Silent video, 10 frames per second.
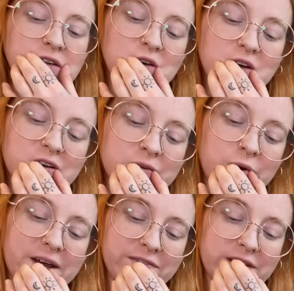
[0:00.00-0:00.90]
So here's
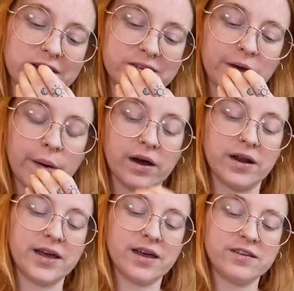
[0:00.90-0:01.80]
what I feel like is going
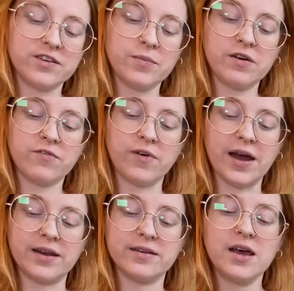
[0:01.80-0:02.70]
on. Again, this could be a
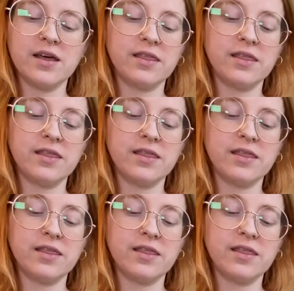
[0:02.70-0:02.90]
friend.